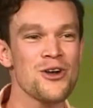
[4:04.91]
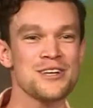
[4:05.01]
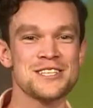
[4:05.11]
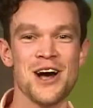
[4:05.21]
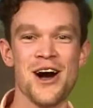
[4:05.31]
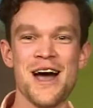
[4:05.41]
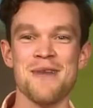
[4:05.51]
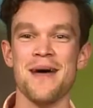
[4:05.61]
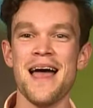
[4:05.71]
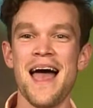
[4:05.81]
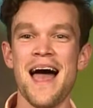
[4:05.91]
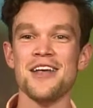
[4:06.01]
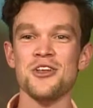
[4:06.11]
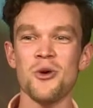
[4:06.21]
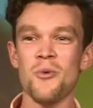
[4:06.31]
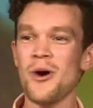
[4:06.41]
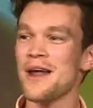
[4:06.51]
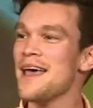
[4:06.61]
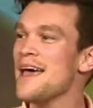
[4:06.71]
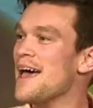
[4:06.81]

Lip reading: long time. And you know what?